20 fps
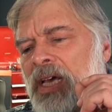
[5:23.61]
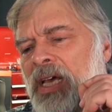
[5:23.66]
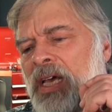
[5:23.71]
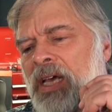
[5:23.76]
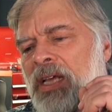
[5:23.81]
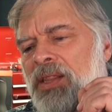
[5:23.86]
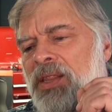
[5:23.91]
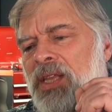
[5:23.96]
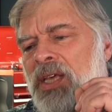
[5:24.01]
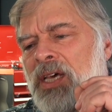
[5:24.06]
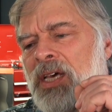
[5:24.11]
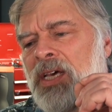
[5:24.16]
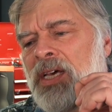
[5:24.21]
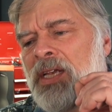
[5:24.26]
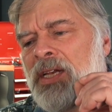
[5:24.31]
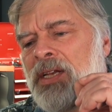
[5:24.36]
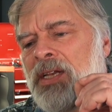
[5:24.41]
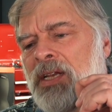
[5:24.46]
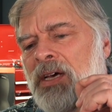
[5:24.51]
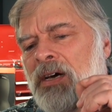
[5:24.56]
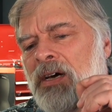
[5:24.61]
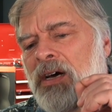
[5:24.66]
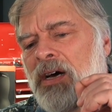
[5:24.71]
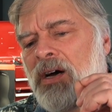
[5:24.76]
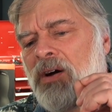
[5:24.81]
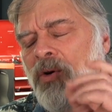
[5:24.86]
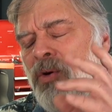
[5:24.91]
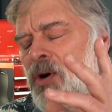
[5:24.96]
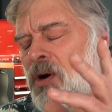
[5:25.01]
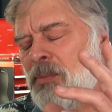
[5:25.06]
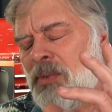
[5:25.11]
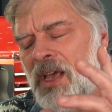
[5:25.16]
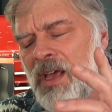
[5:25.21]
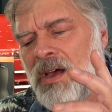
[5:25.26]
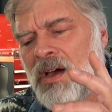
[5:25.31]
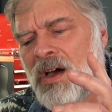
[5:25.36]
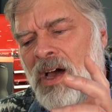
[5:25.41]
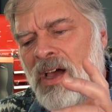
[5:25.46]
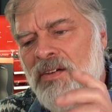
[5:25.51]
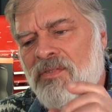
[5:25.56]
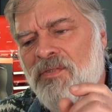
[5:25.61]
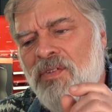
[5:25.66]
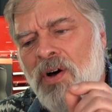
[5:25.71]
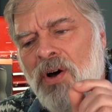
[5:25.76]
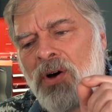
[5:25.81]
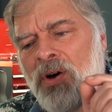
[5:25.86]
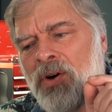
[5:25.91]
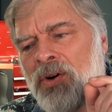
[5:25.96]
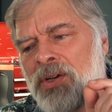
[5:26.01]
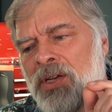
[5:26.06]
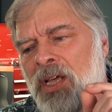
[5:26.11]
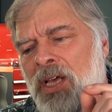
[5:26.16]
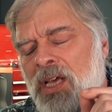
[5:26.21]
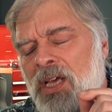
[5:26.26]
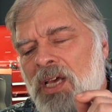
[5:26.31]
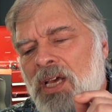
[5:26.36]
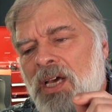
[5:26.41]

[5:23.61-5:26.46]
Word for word: and then uh, or on my iPhone.